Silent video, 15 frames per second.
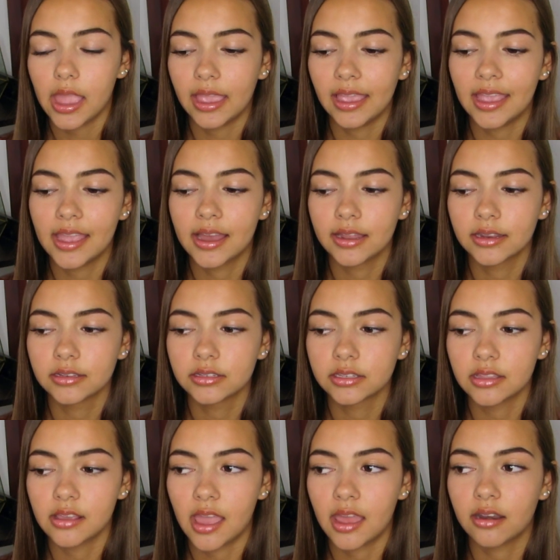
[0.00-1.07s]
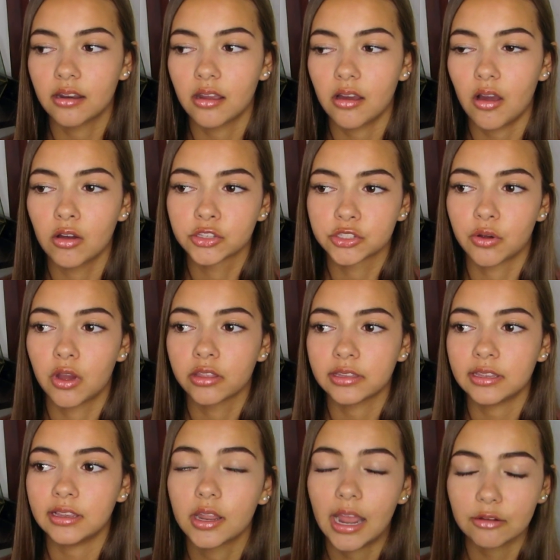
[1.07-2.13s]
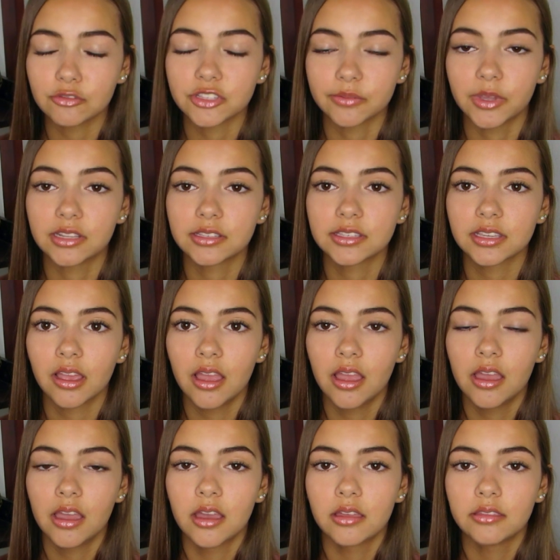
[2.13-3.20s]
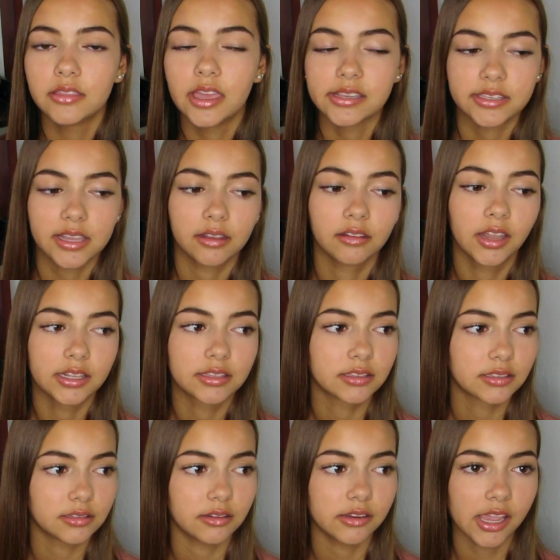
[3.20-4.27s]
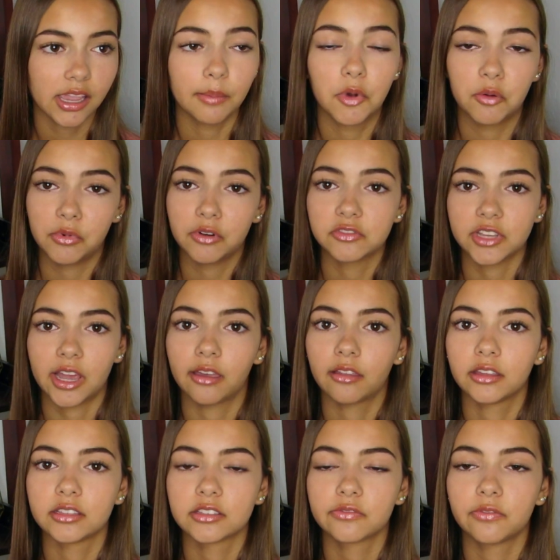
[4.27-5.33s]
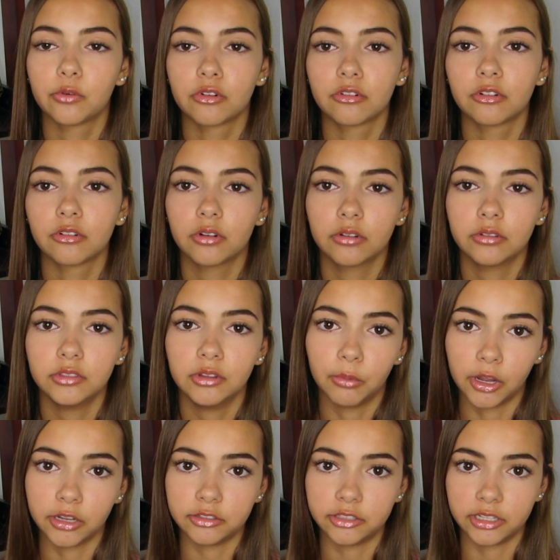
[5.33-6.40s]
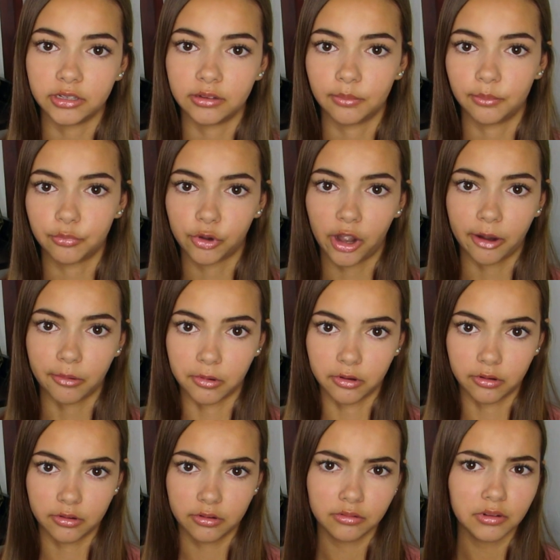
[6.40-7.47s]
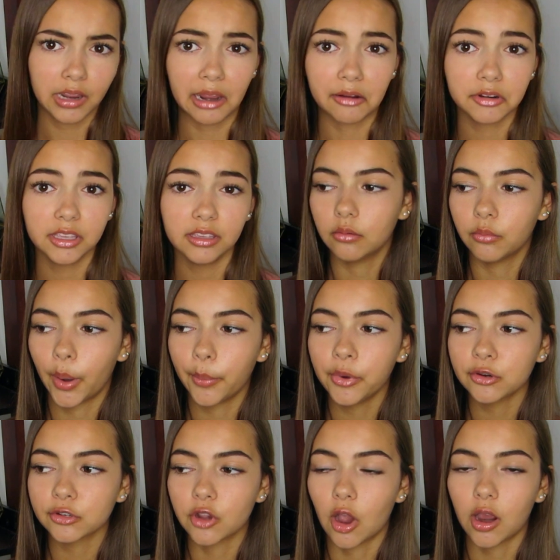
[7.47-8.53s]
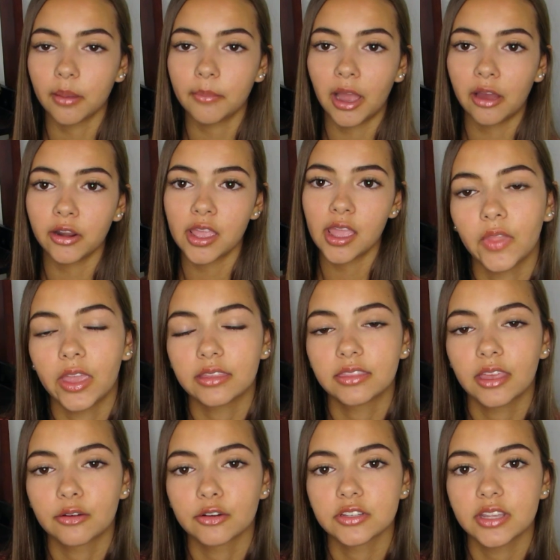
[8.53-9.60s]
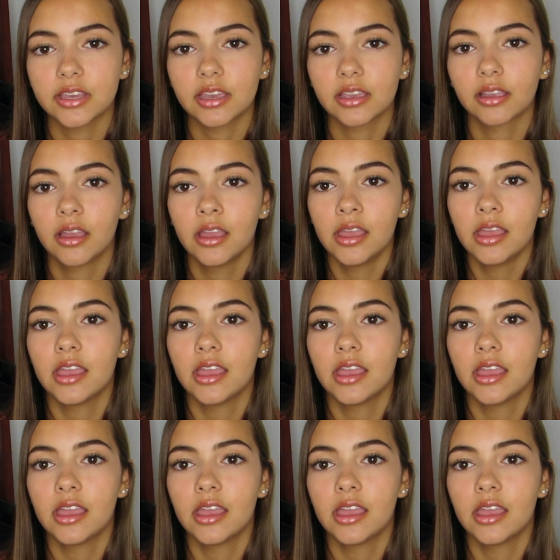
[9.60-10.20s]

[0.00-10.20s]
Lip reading: And then also on the announcements, they said, let's take a moment of silence for the ones in Broward County. When we were talking about it, like they were saying,